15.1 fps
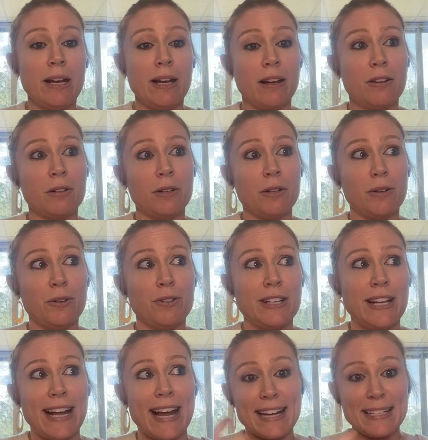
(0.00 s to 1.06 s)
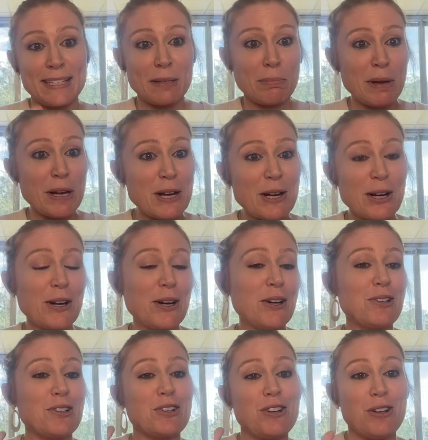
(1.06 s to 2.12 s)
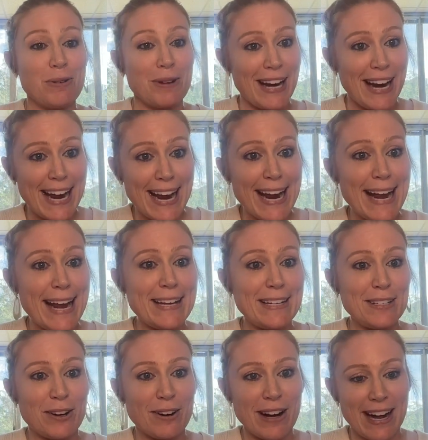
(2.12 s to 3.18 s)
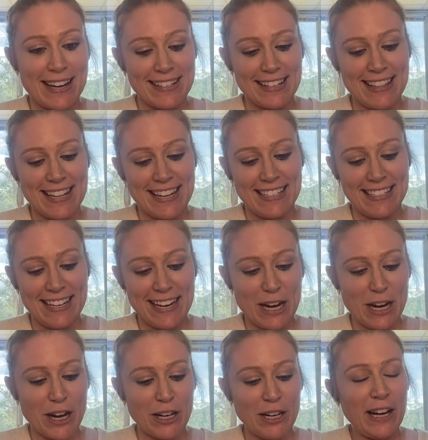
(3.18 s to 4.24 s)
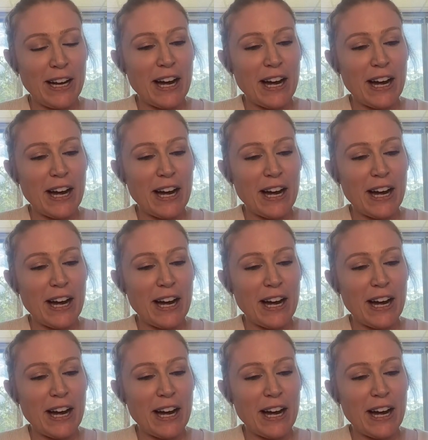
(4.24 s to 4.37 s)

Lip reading: It includes guest speakers, Q&As, all kinds of things there.